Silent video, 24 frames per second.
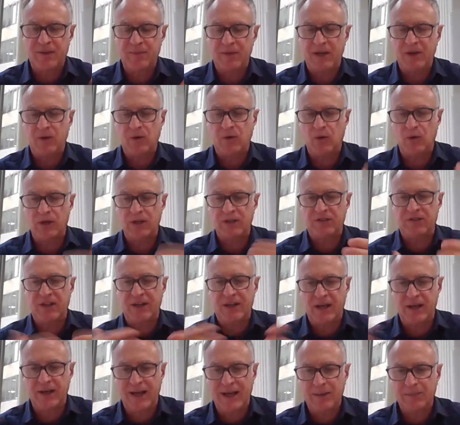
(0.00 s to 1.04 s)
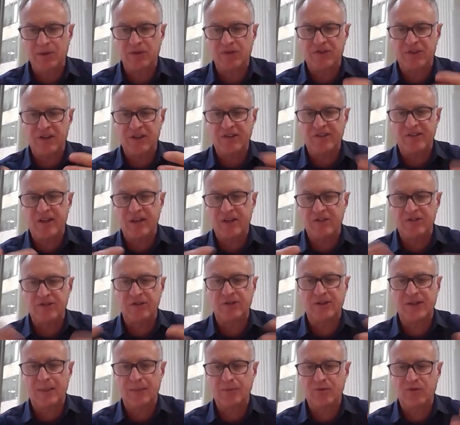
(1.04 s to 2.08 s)
if I may call it, that enables these
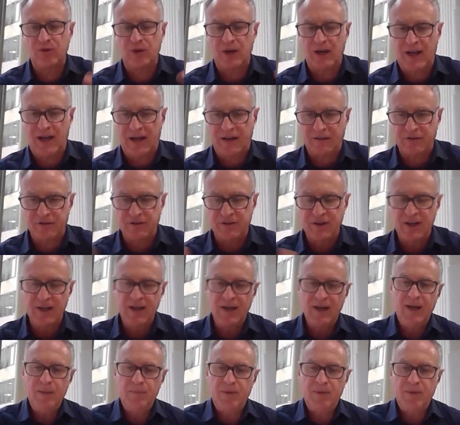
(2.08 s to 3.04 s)
things to come to life.